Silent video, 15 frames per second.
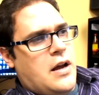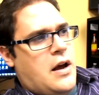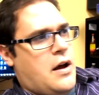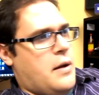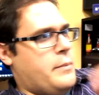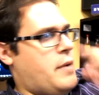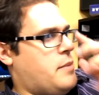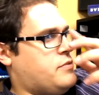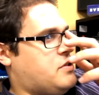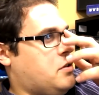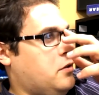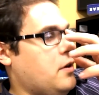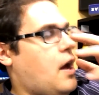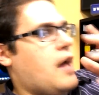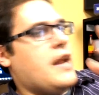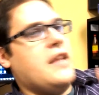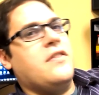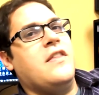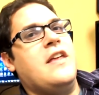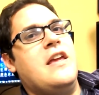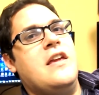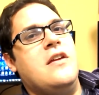I'm still not
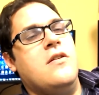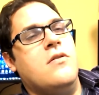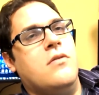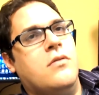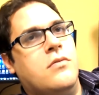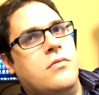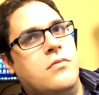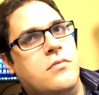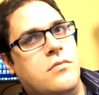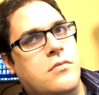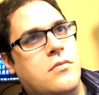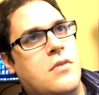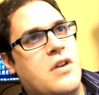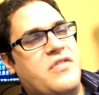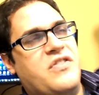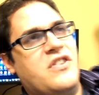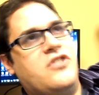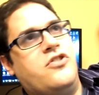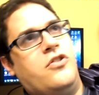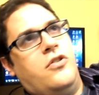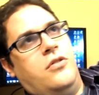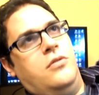at the
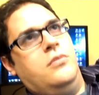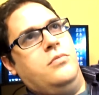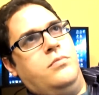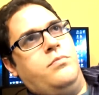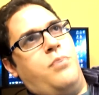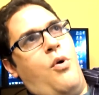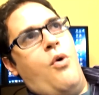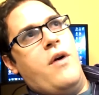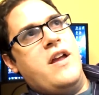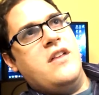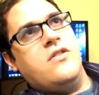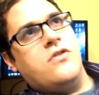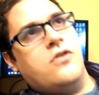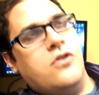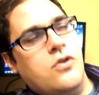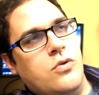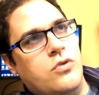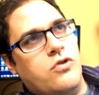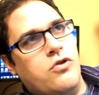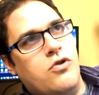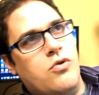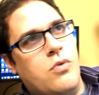official point to
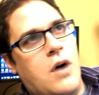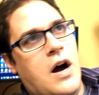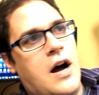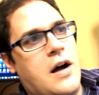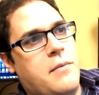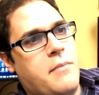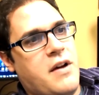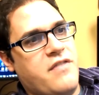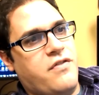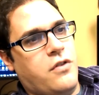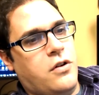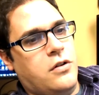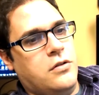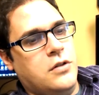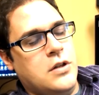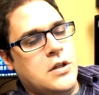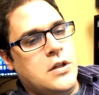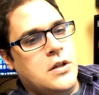do my full